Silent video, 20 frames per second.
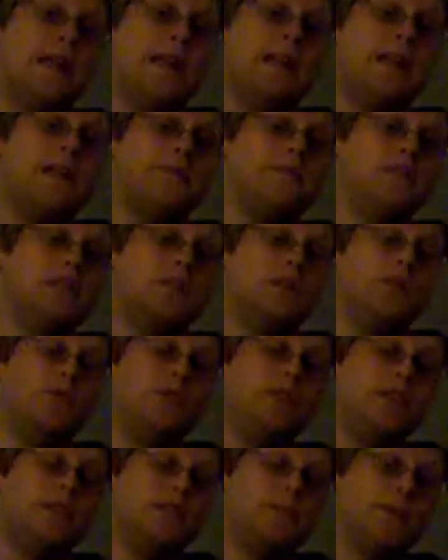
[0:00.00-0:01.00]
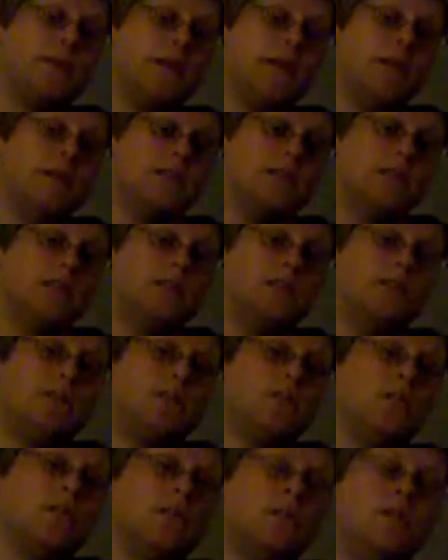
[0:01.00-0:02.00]
tentative to do these
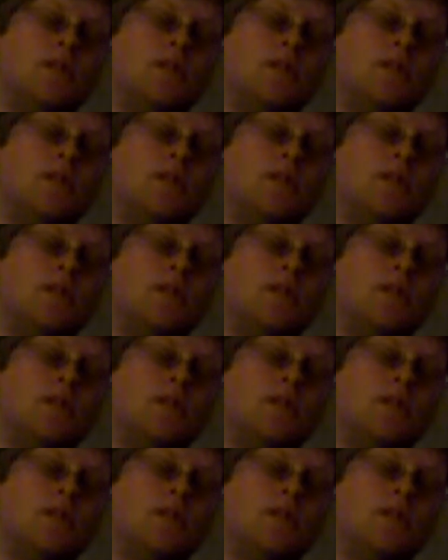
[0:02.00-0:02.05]
because,